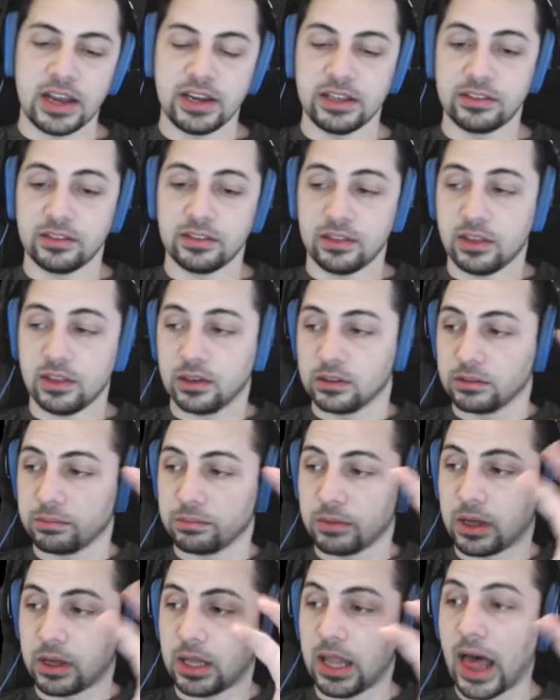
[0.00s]
is the
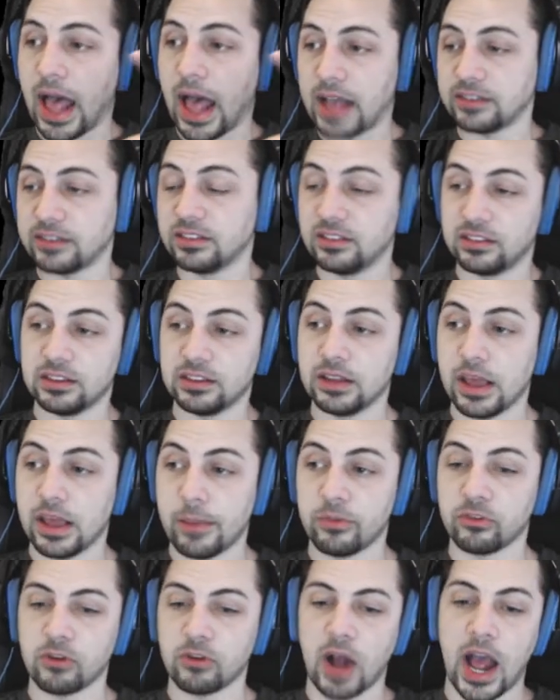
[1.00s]
classes and the
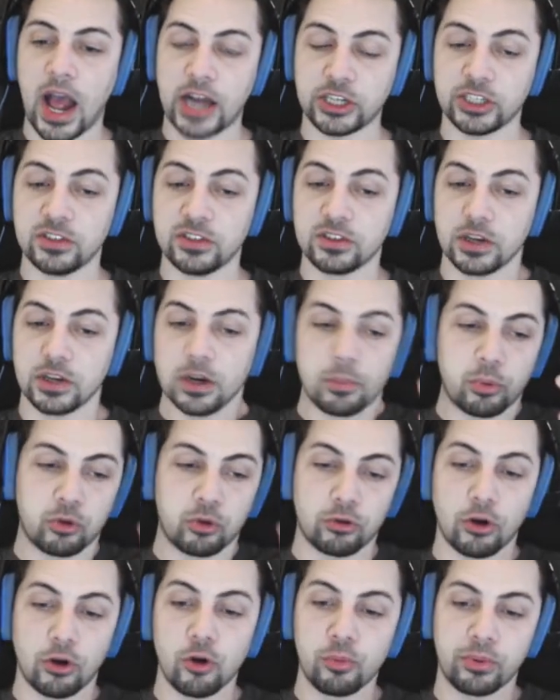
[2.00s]
abstractions
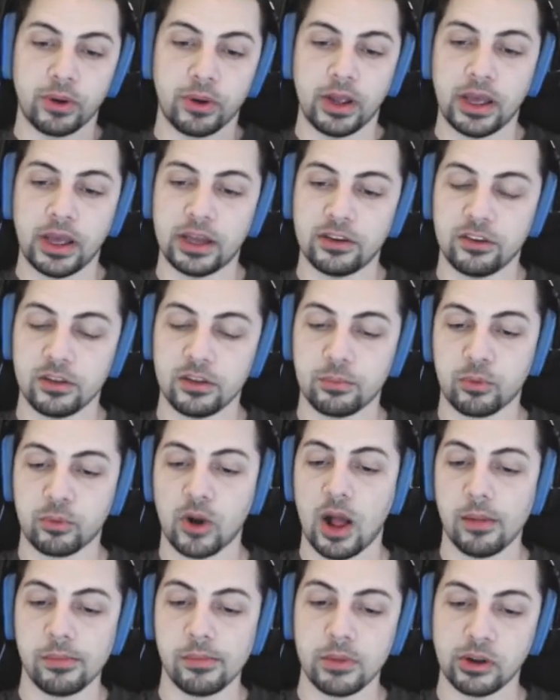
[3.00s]
appropriate to the
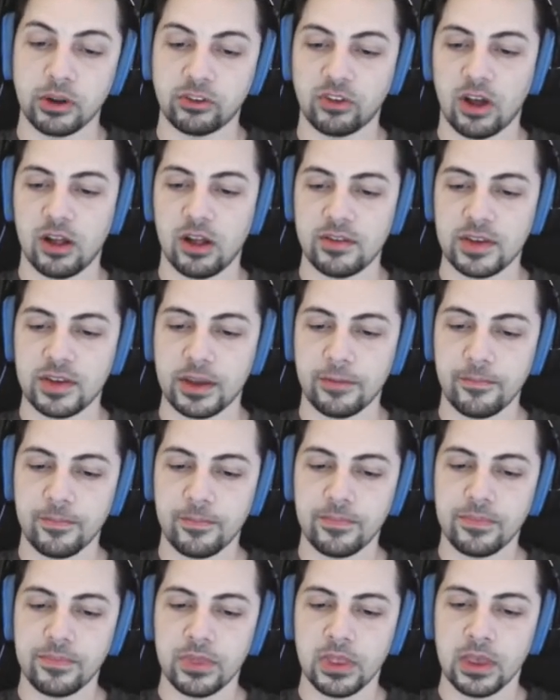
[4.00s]
problem you're solving?
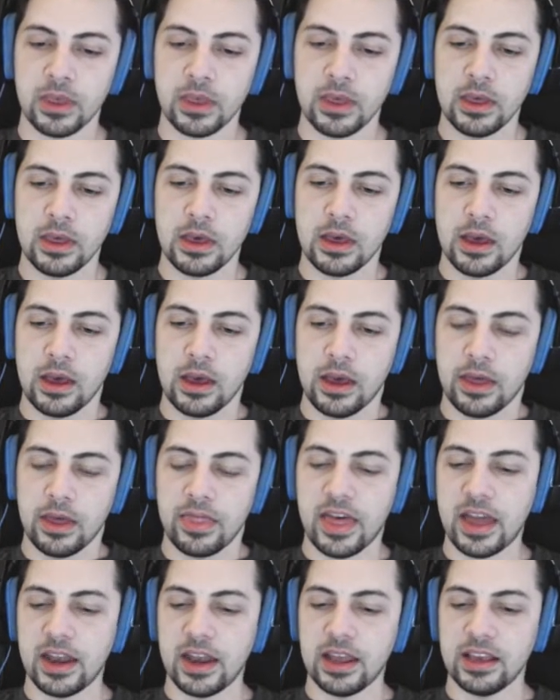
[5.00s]

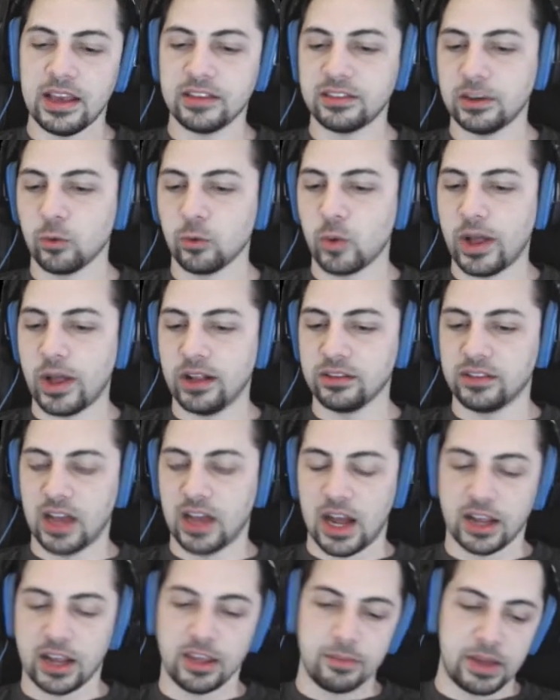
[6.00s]
Then is it well
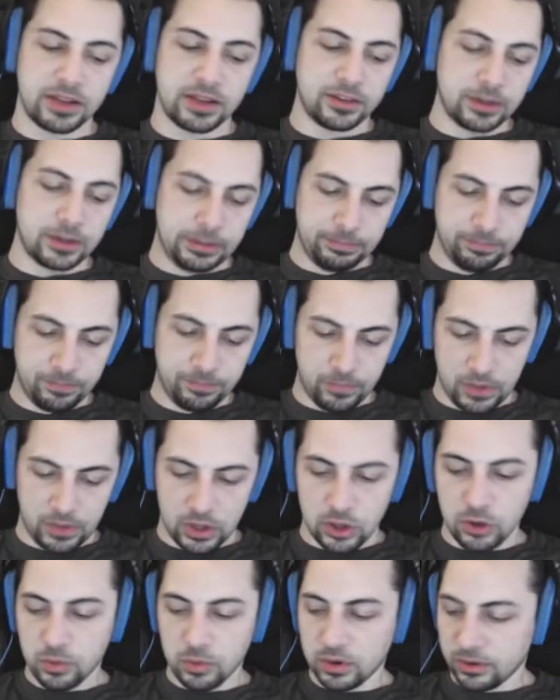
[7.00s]
documented?
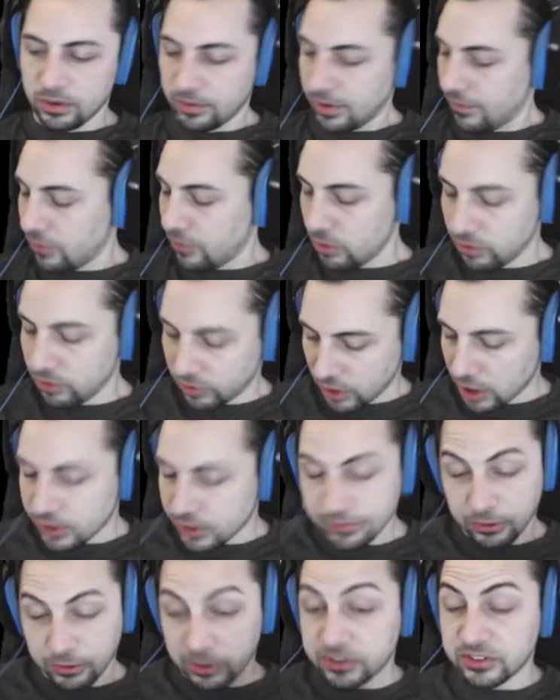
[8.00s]
You will, if you
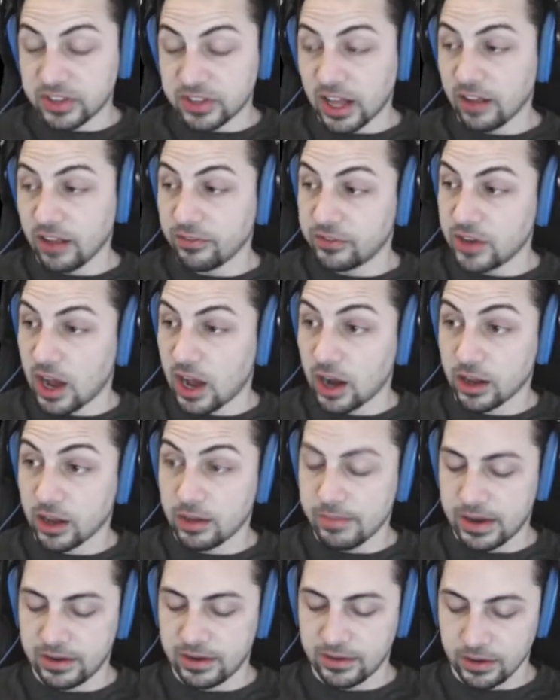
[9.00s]
search for
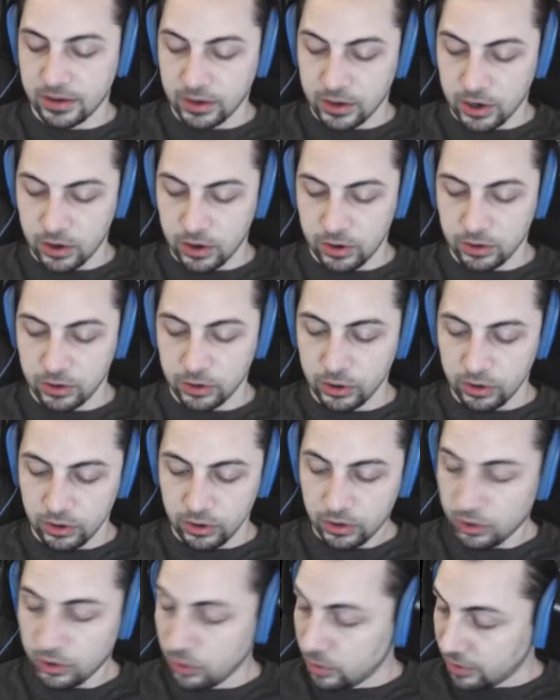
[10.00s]
self-documenting code,
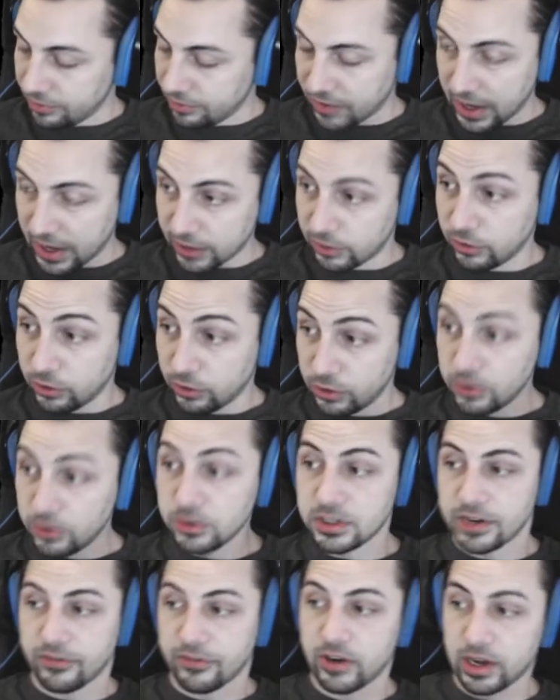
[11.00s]
you will find
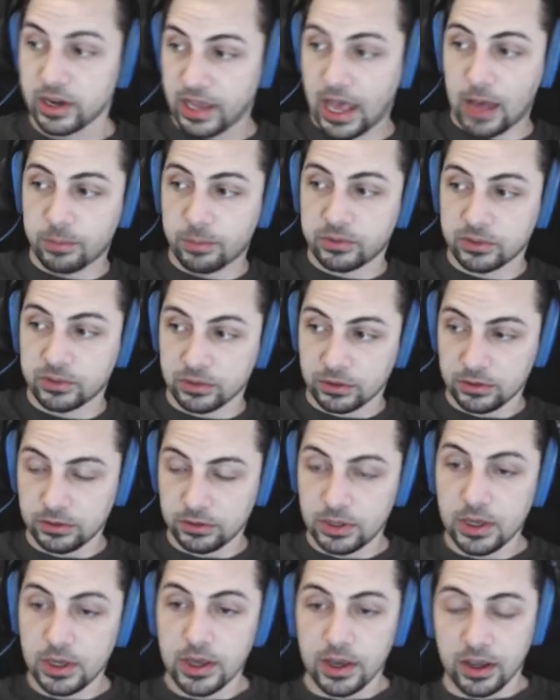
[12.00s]
two different camps.
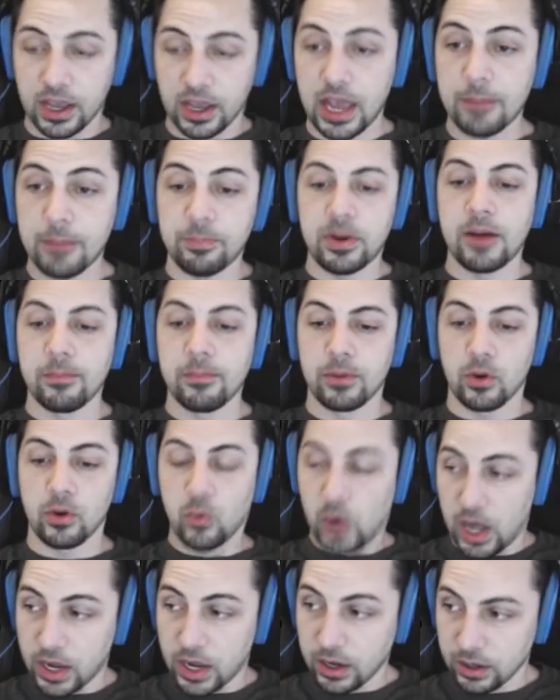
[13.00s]
Camp number
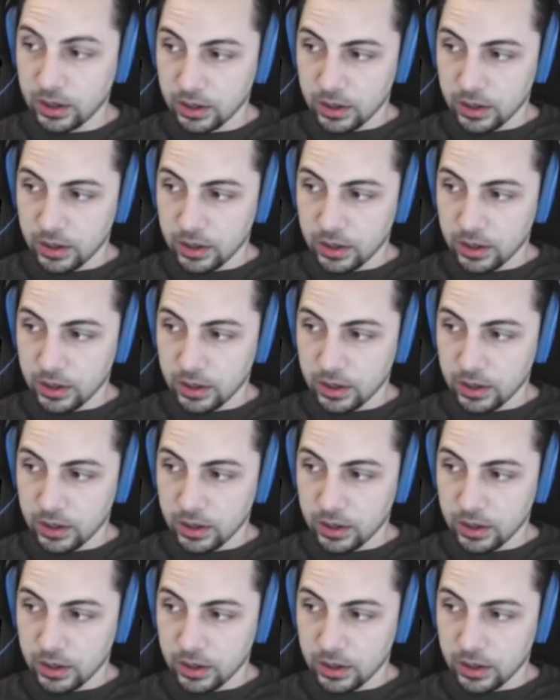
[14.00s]
one,